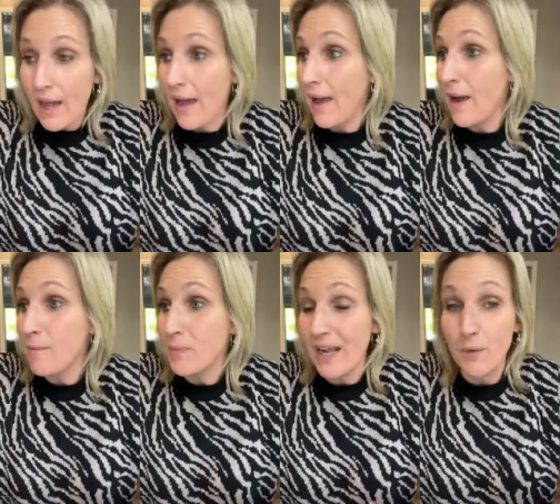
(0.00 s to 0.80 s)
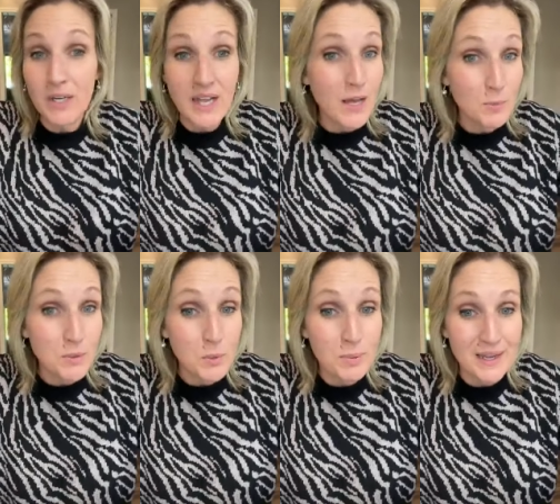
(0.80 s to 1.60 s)
I want to
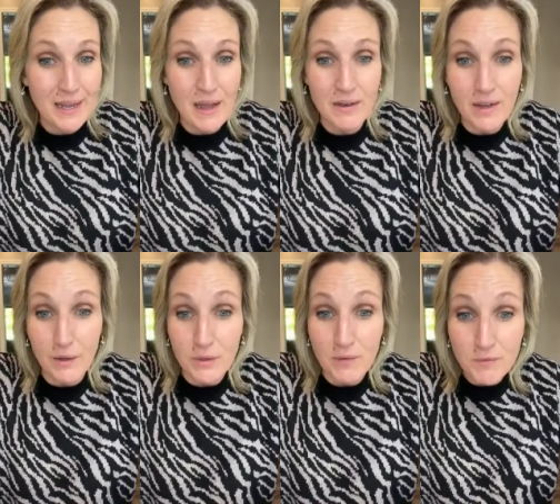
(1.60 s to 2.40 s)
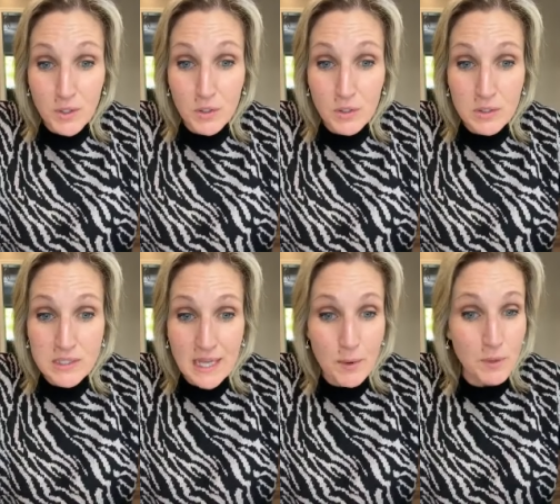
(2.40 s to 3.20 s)
help you pick out healthy
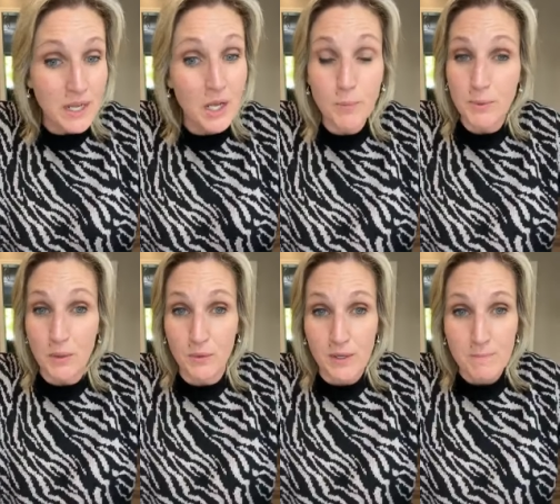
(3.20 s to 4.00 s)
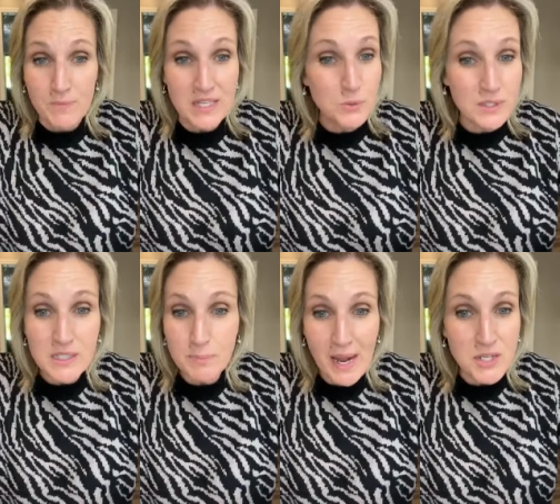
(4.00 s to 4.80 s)
foods. I want to help you. That's what
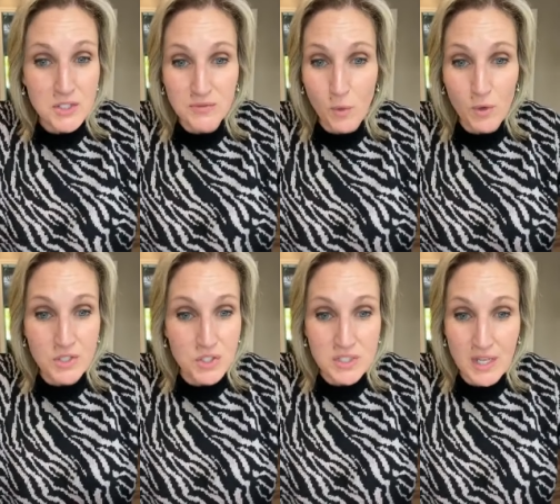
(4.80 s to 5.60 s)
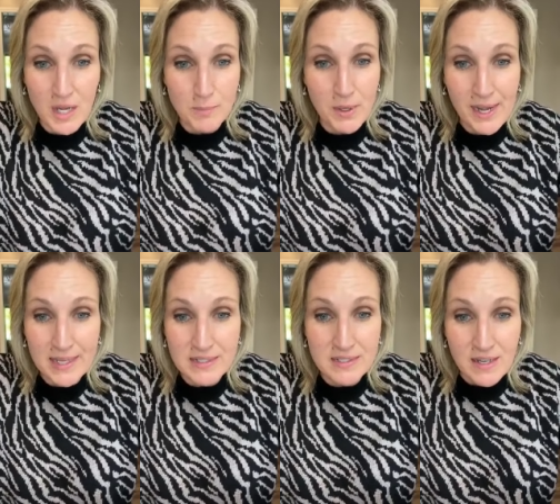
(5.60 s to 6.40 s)
this page is for, is just to help you
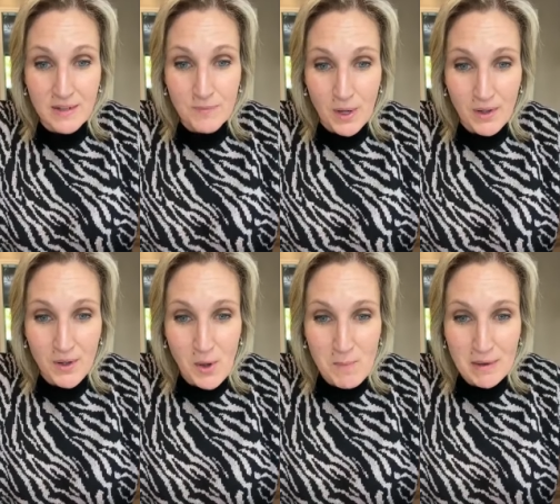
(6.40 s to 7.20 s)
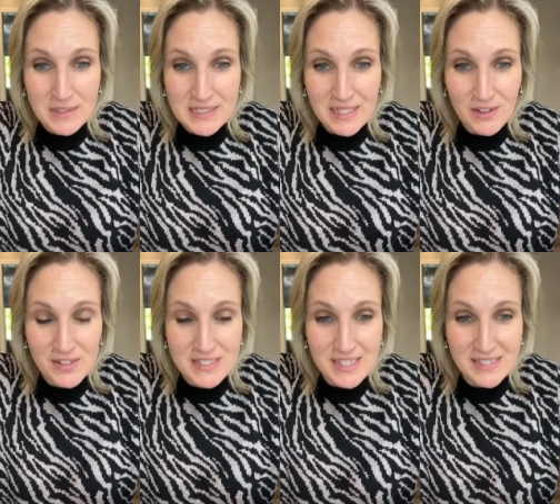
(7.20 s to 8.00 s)
guys. Uh-oh, Mona's getting
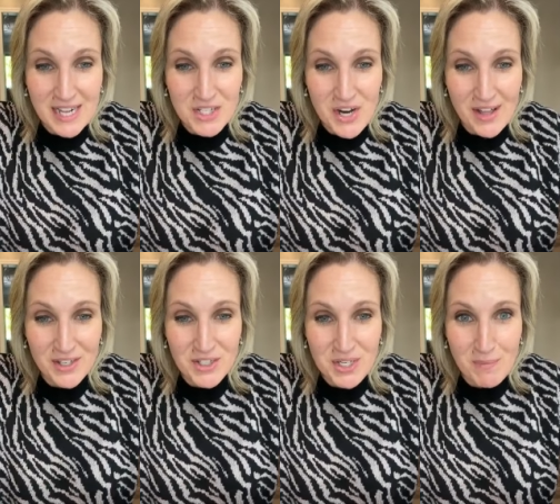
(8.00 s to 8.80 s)
her 10-day challenge